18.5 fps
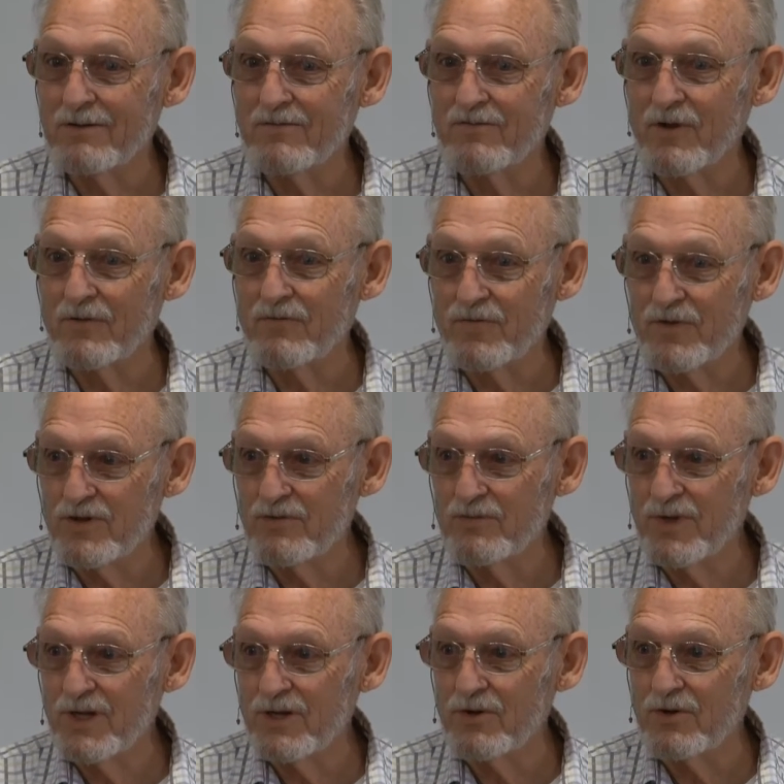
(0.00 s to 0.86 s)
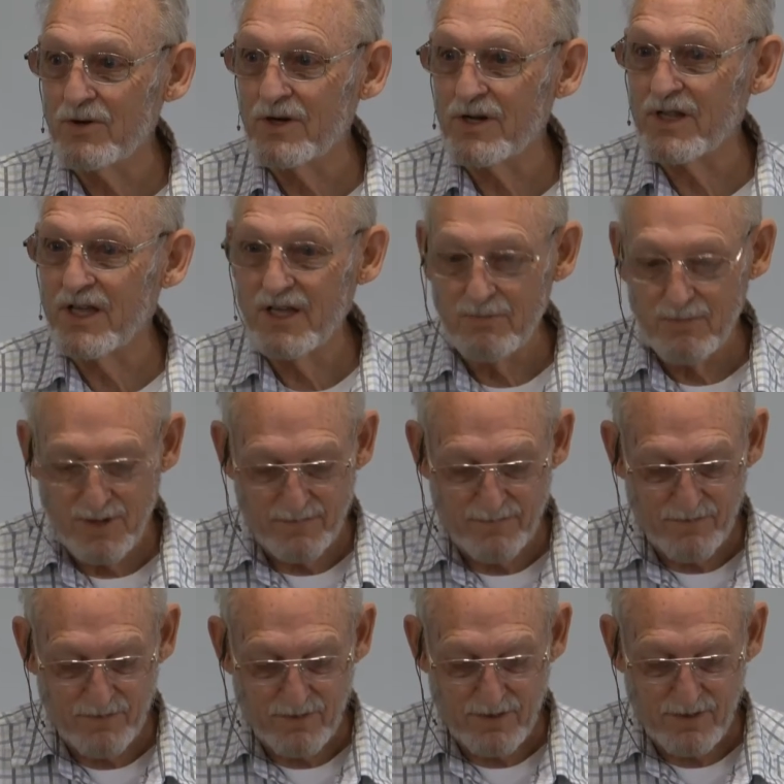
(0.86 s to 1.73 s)
Refill me, Lord. Keep me
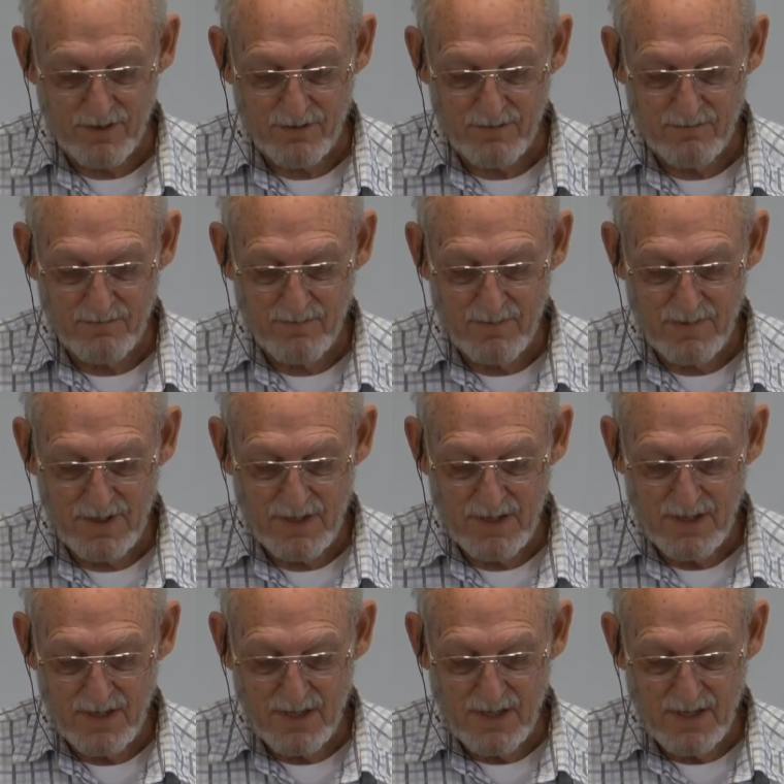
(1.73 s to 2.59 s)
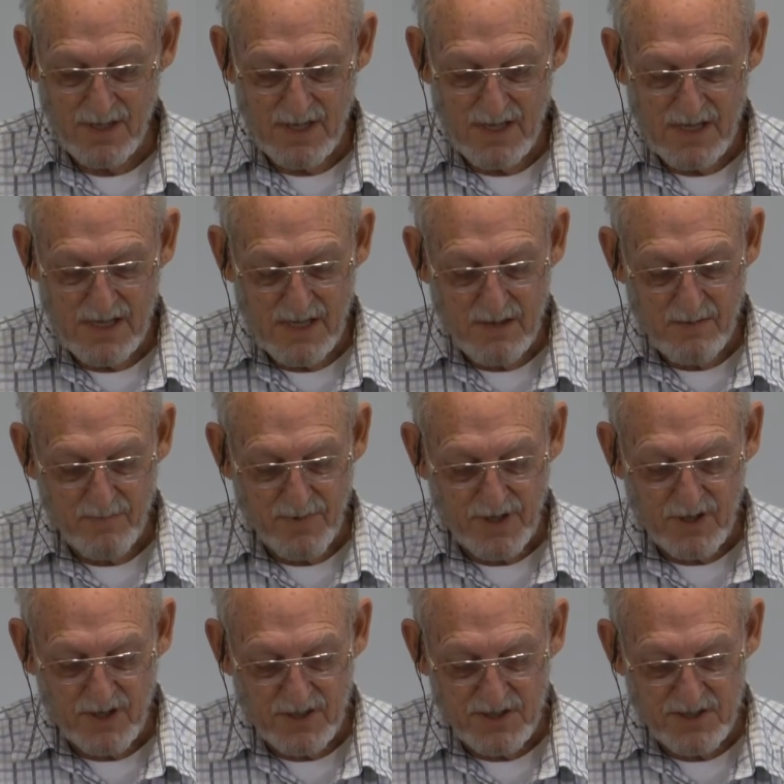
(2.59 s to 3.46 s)
full.
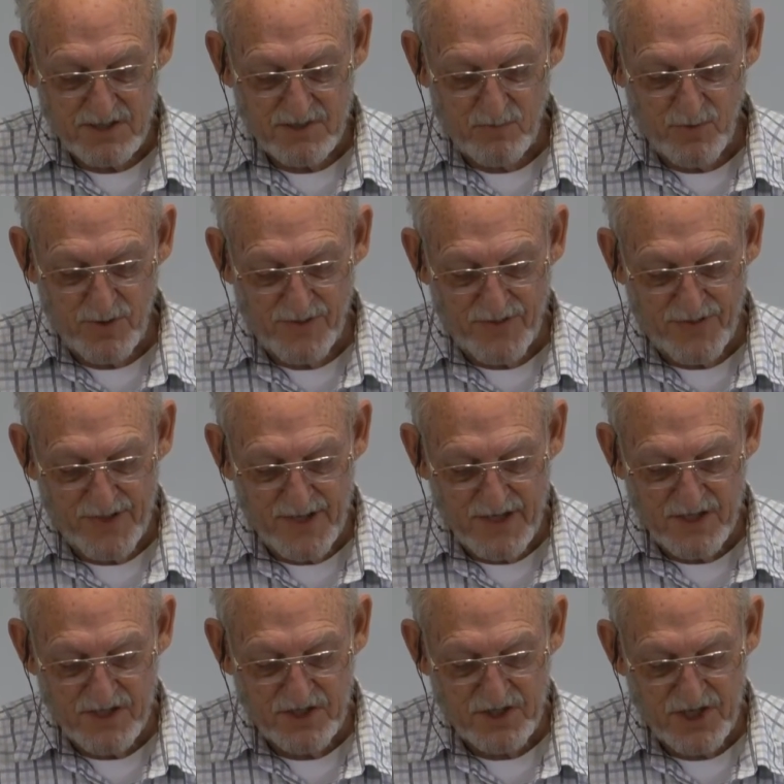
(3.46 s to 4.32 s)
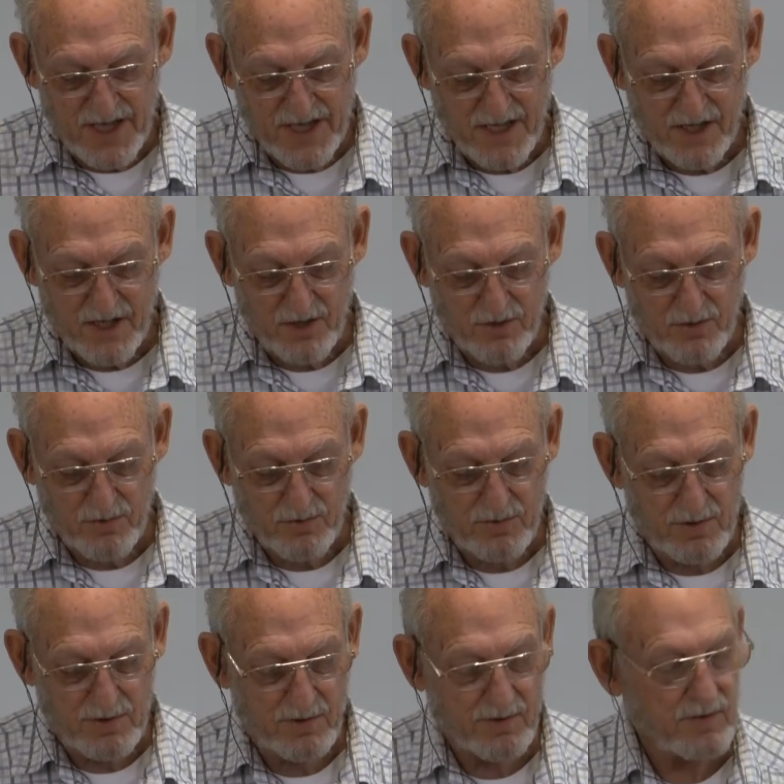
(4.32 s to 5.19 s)
Because when things shake
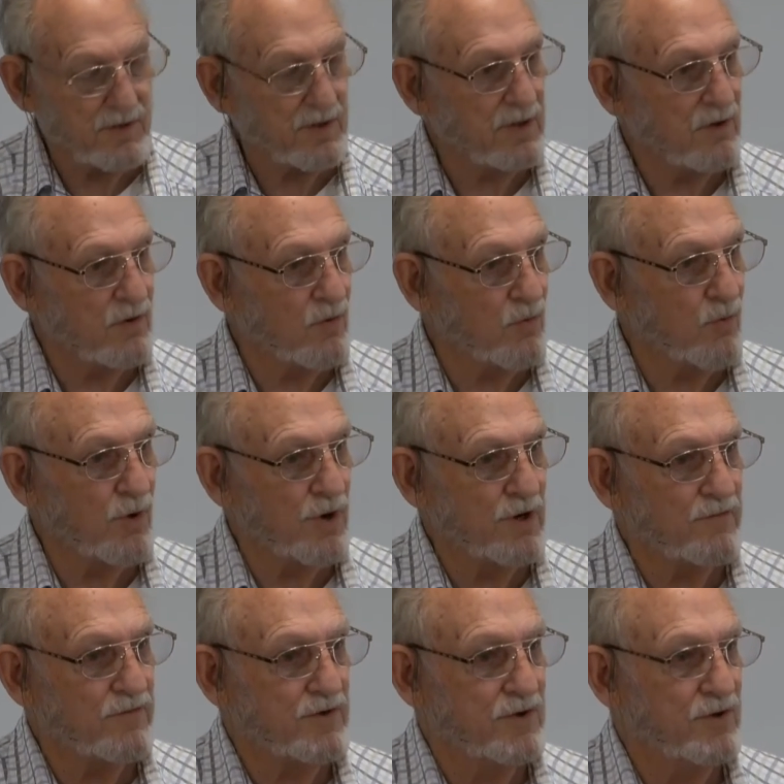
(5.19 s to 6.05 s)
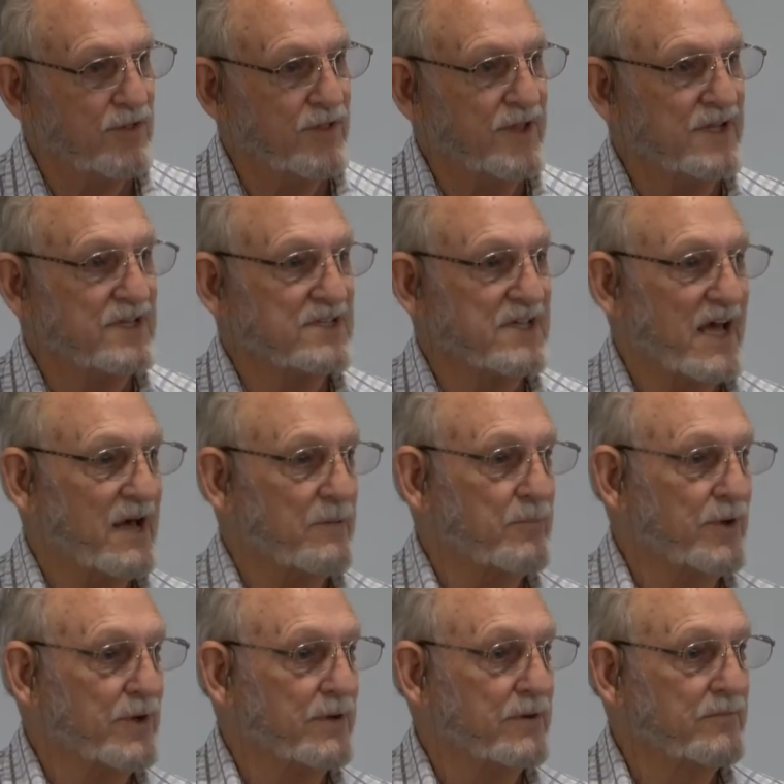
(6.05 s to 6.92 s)
you, one of two things
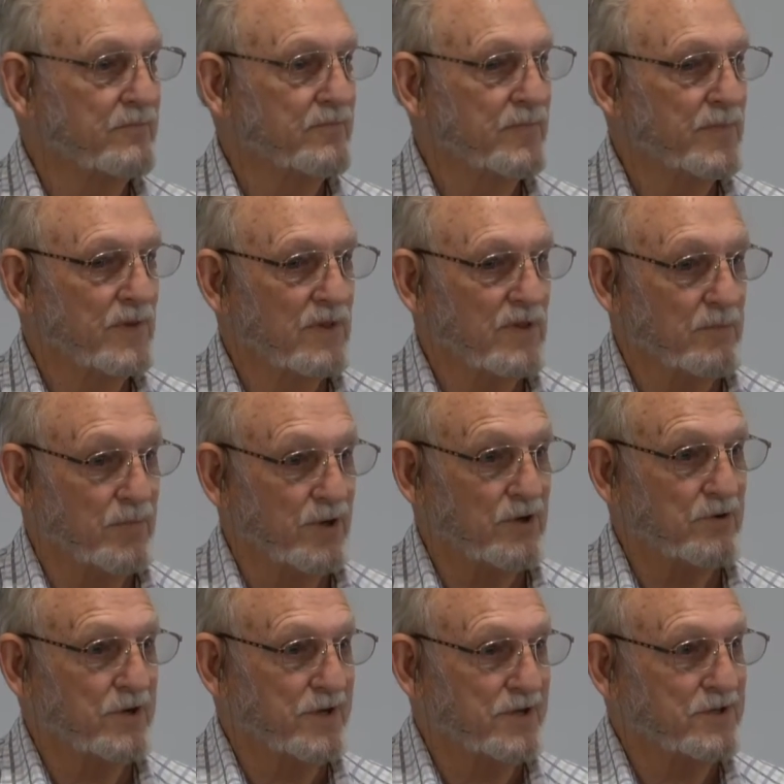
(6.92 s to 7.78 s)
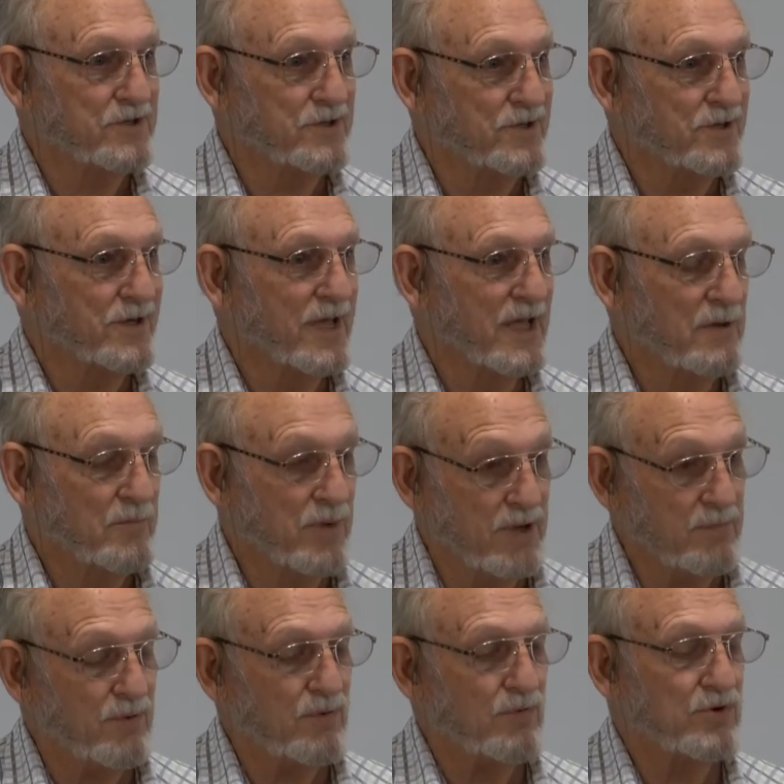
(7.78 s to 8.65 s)
happen. The building shook.
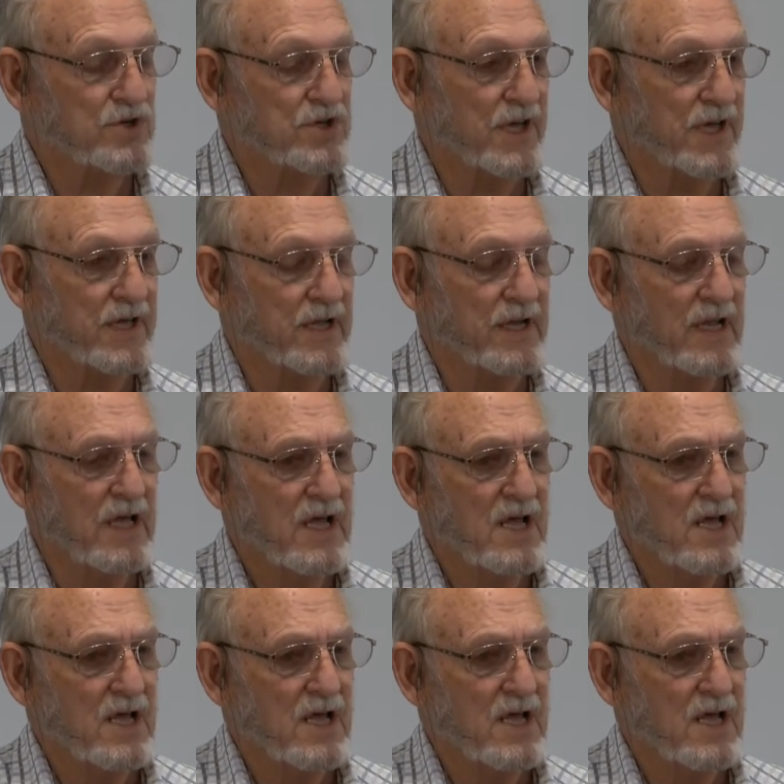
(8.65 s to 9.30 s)
People were shaken.